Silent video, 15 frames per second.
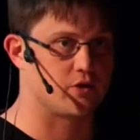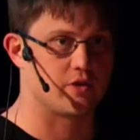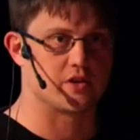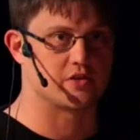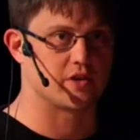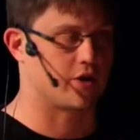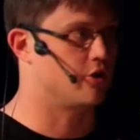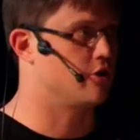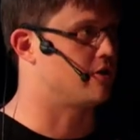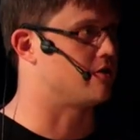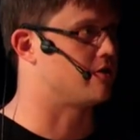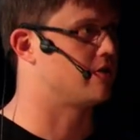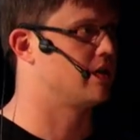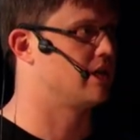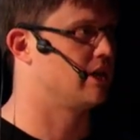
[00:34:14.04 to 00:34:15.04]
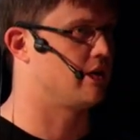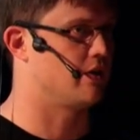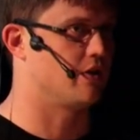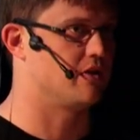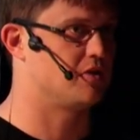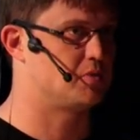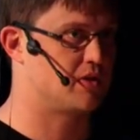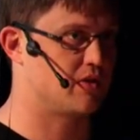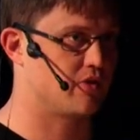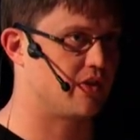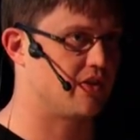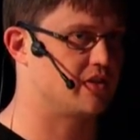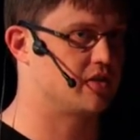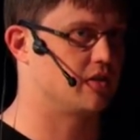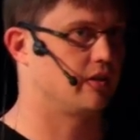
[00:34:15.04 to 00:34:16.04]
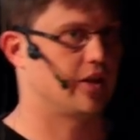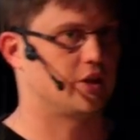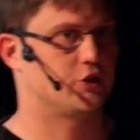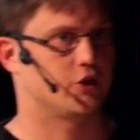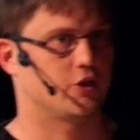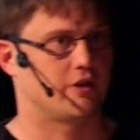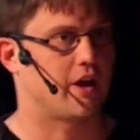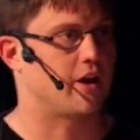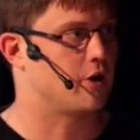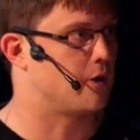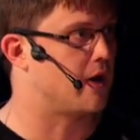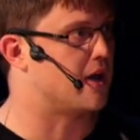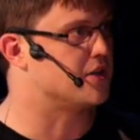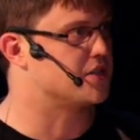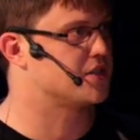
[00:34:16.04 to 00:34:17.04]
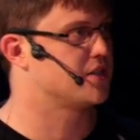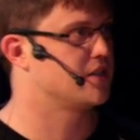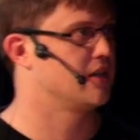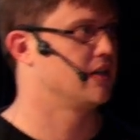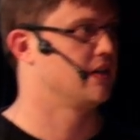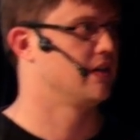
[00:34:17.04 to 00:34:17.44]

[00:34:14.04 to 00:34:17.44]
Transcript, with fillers: for this, I couldn't. You know, and specifically this is a Ledger Nano S,